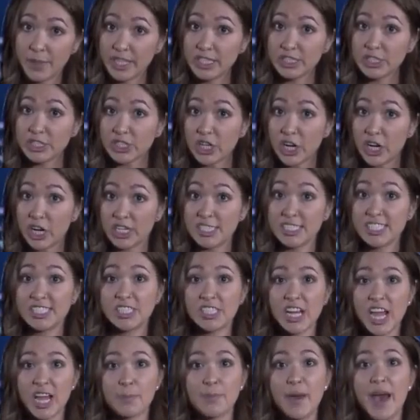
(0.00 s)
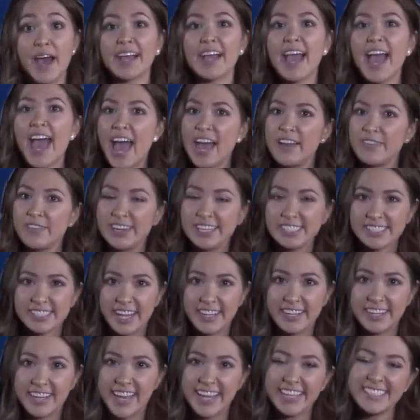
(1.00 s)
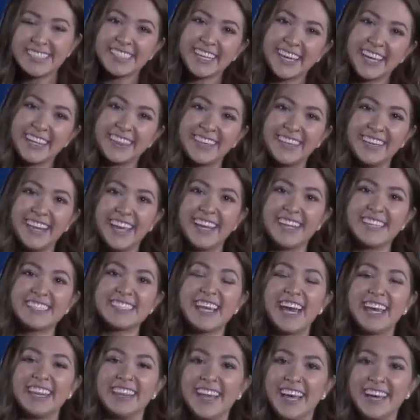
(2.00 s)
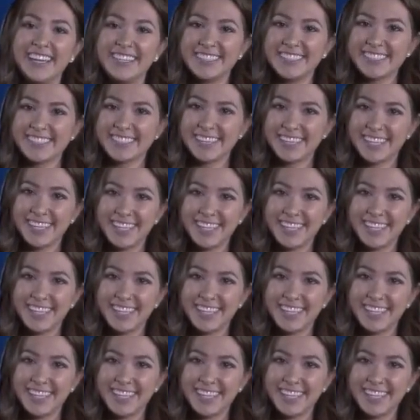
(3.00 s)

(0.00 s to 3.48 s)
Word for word: Be sure to check back every Sunday to get the latest headlines.